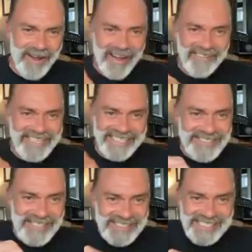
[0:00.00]
I mean,
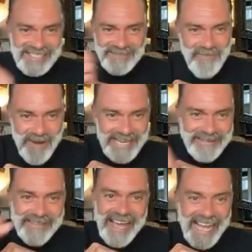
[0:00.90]
just to
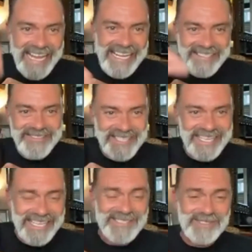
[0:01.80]
weave that into
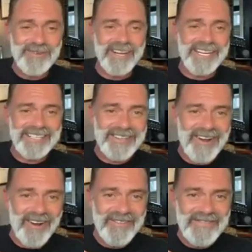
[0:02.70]
the history
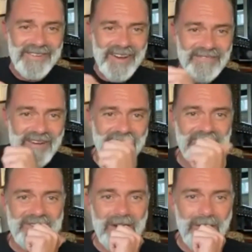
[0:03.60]
of
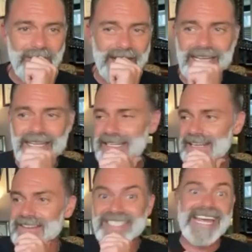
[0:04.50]
Corrie
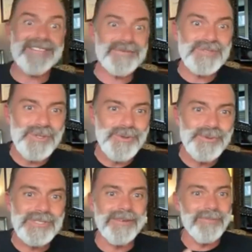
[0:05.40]
and the death of
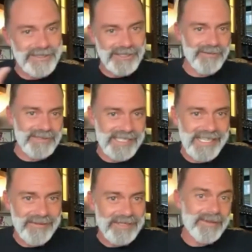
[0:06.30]
Susan, which had obviously
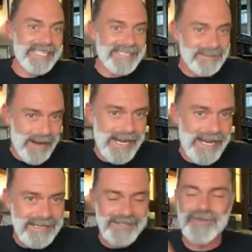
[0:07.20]
never
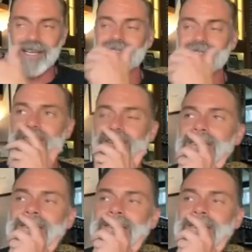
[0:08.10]
explained and all that kind of stuff.